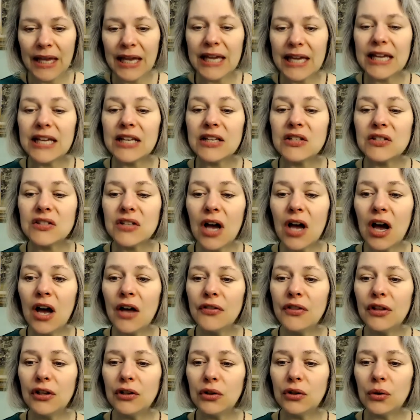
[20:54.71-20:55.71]
he saw
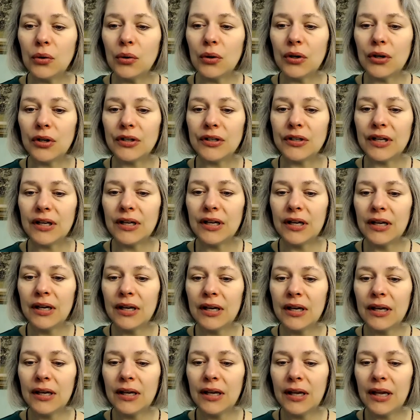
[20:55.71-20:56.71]
the lord
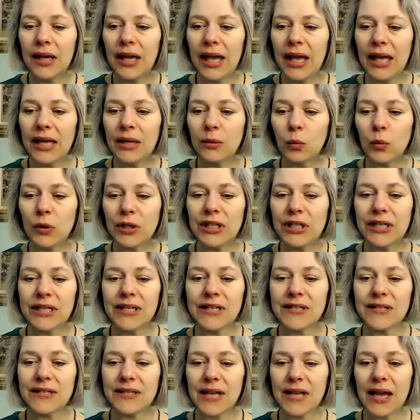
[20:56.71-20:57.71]
and what did
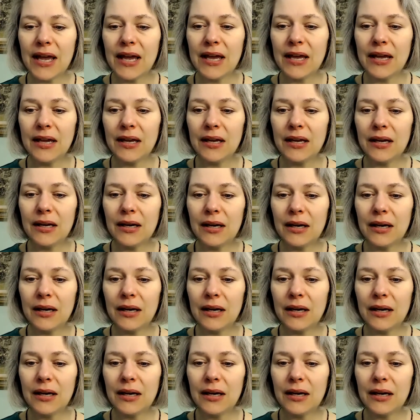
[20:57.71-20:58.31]
he say